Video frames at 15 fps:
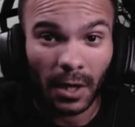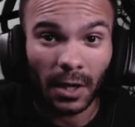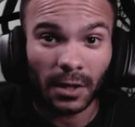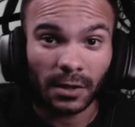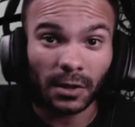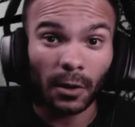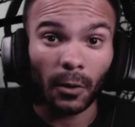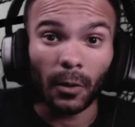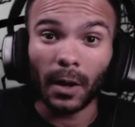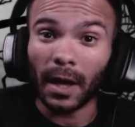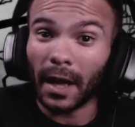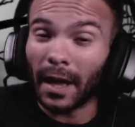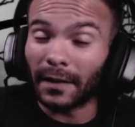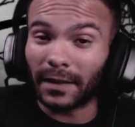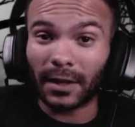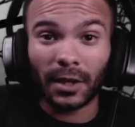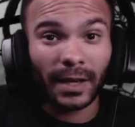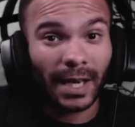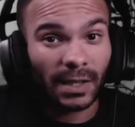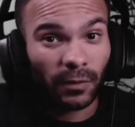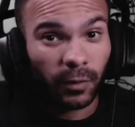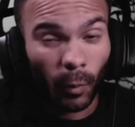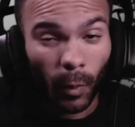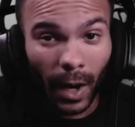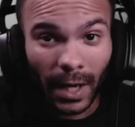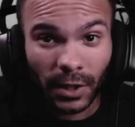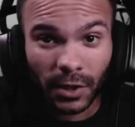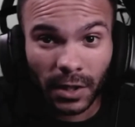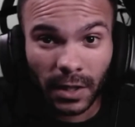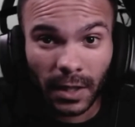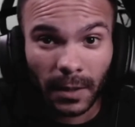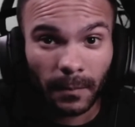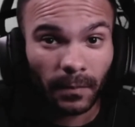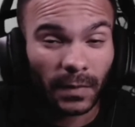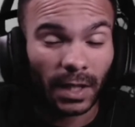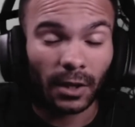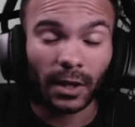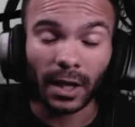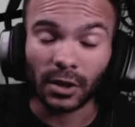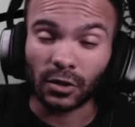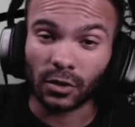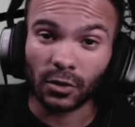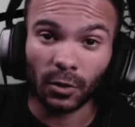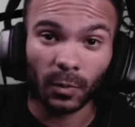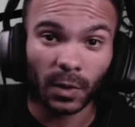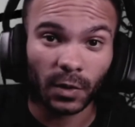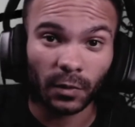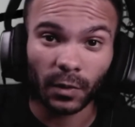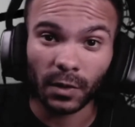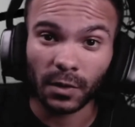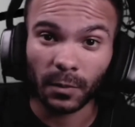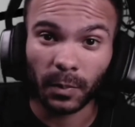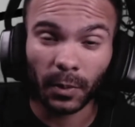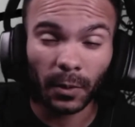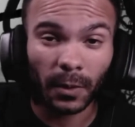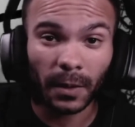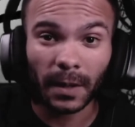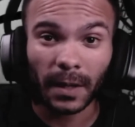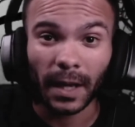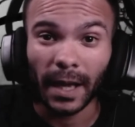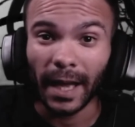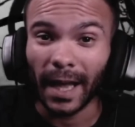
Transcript: So thank you guys for watching. Thank you guys so much for the support.